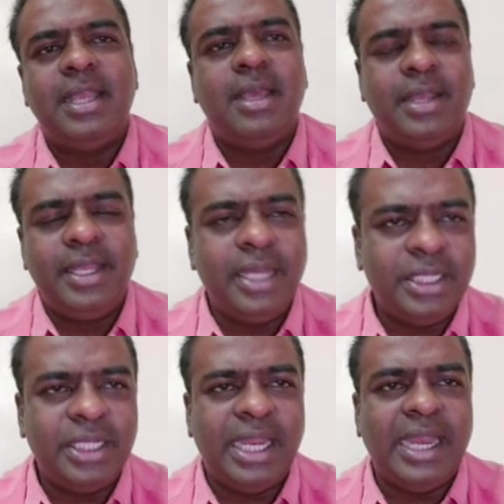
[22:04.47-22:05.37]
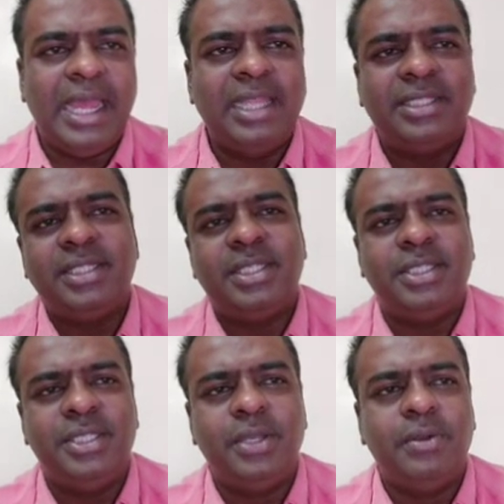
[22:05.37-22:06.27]
Regression analysis
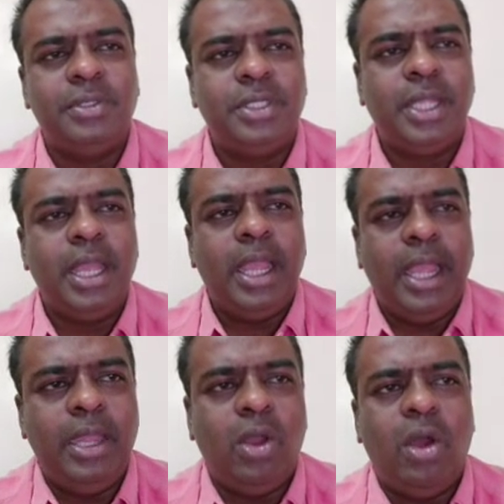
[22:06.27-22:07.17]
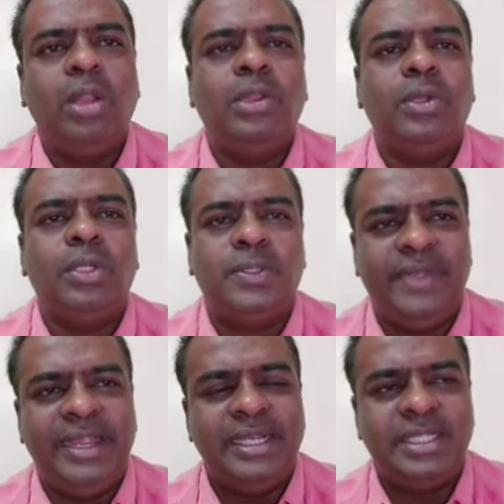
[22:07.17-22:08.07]
is used in all those
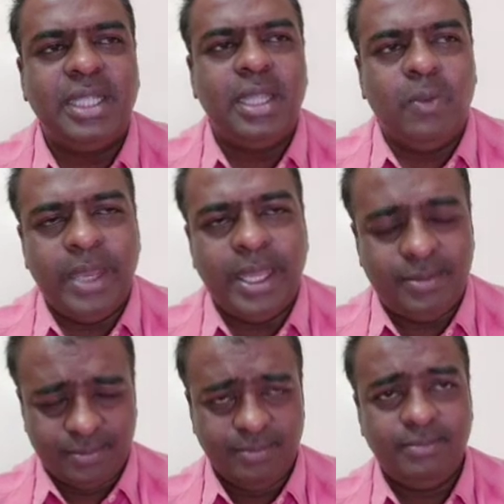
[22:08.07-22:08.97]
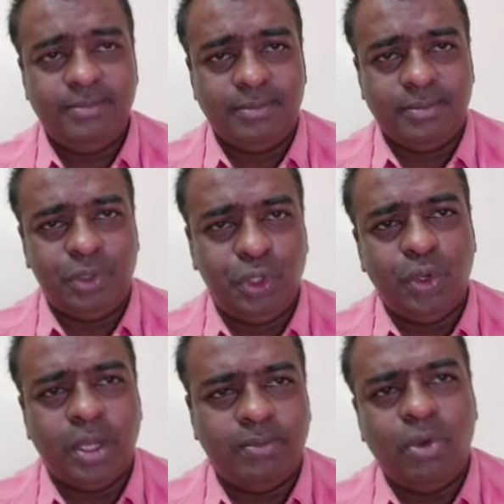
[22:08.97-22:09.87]
fields where two
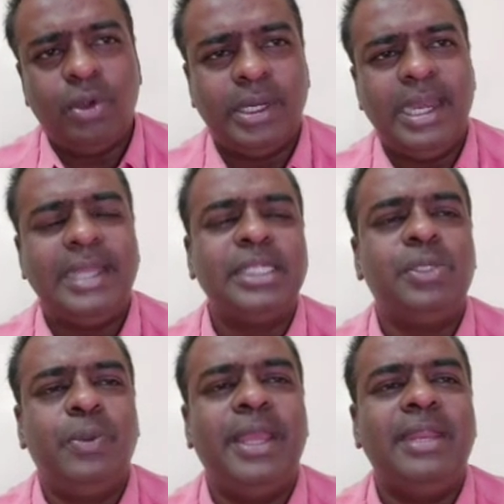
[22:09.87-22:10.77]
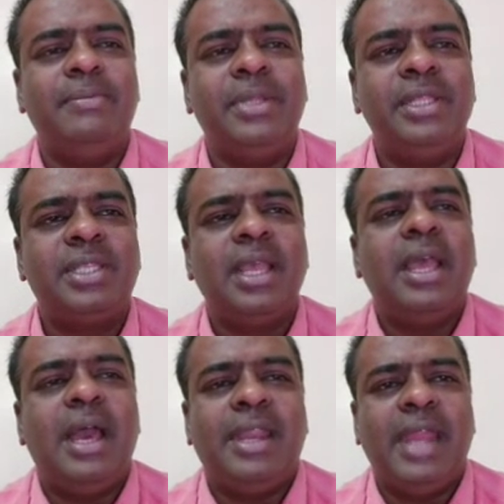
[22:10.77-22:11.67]
or more related variables
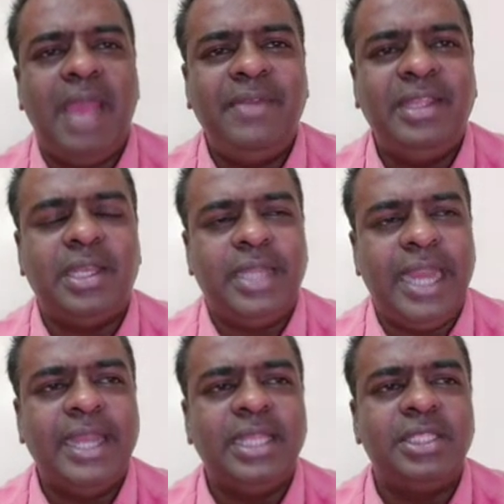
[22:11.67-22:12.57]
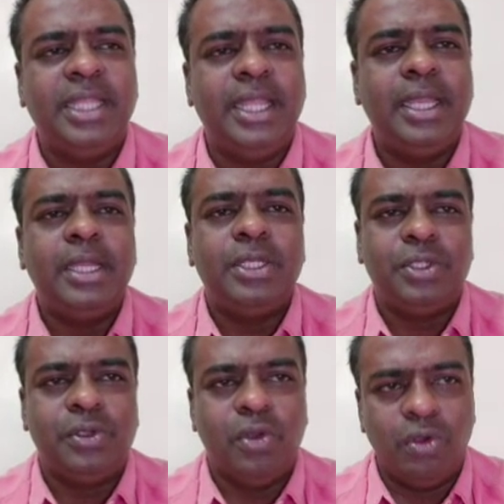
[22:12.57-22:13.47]
are having the tendency to
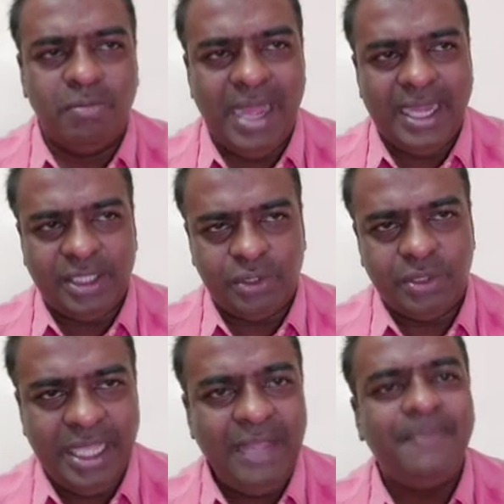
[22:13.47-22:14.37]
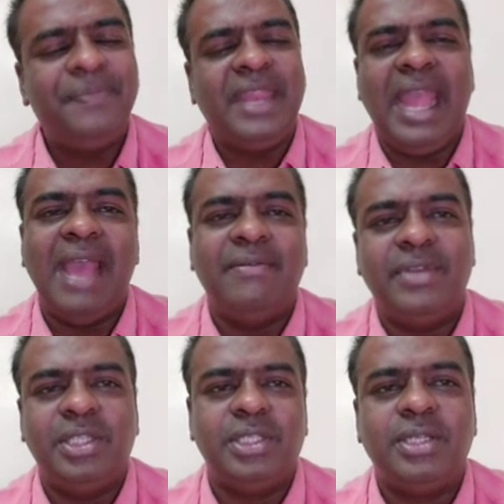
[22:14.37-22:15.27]
go back to the
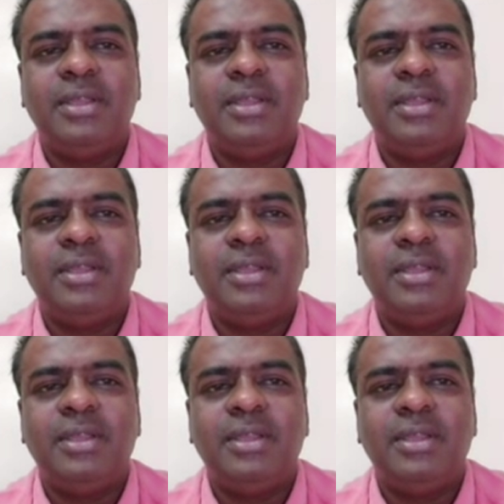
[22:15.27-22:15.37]
average.